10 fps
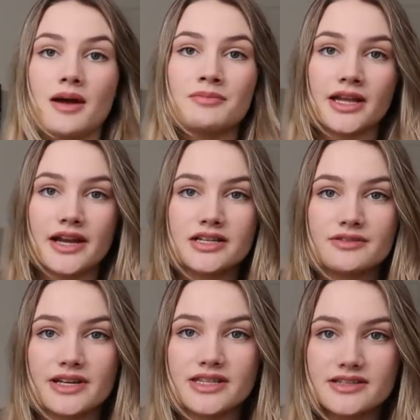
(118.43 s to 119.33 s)
I'm planning to
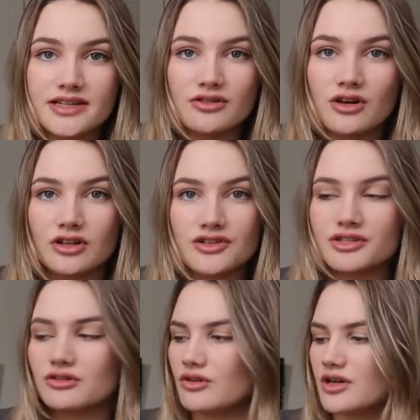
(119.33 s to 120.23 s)
read these in
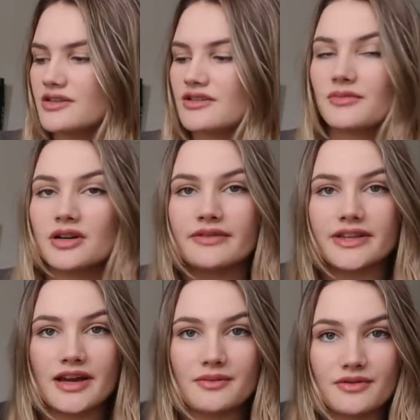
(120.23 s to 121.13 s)
chronological order. So I'm going to
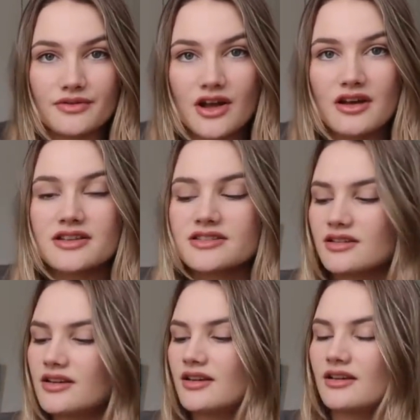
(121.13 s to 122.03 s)
read that one first.
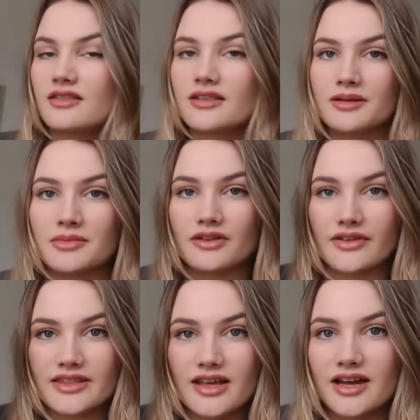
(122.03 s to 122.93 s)
Then I'm going to
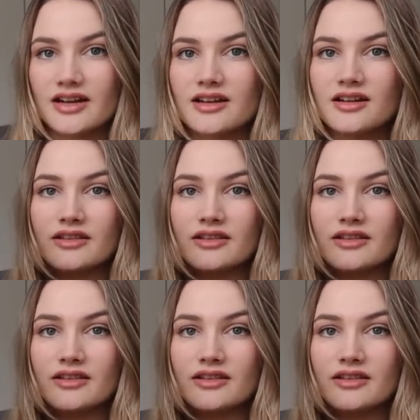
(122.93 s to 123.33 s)
read that.